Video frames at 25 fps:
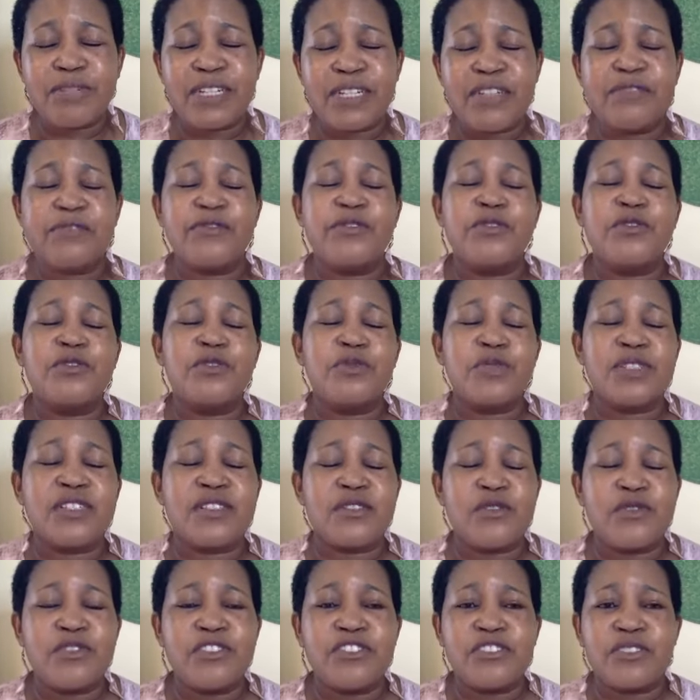My phone
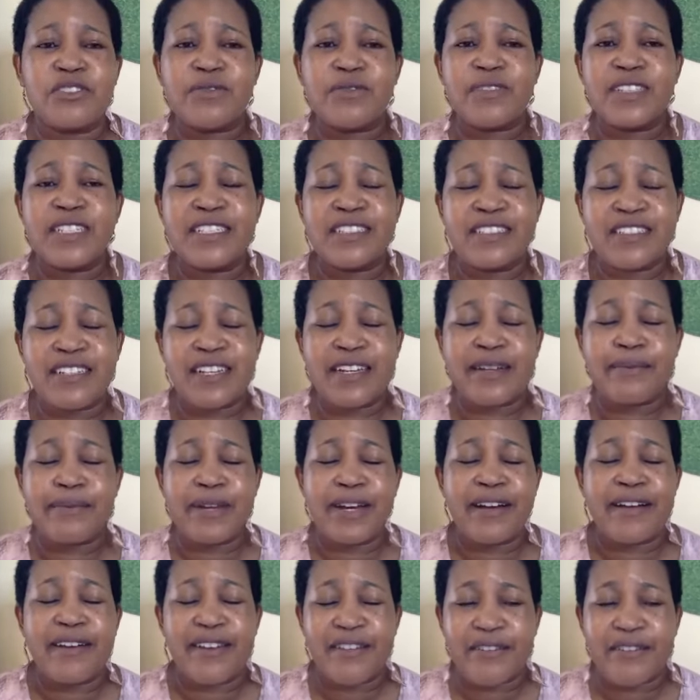was switched off the time
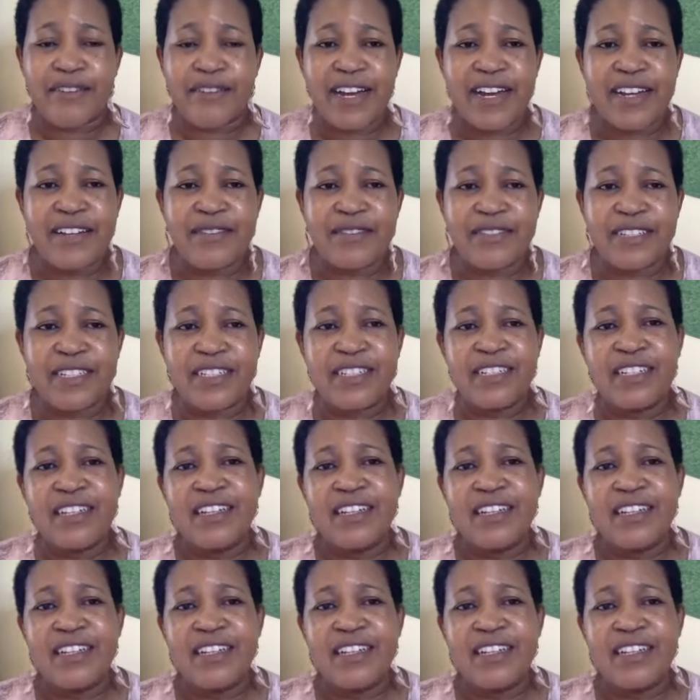I arrived,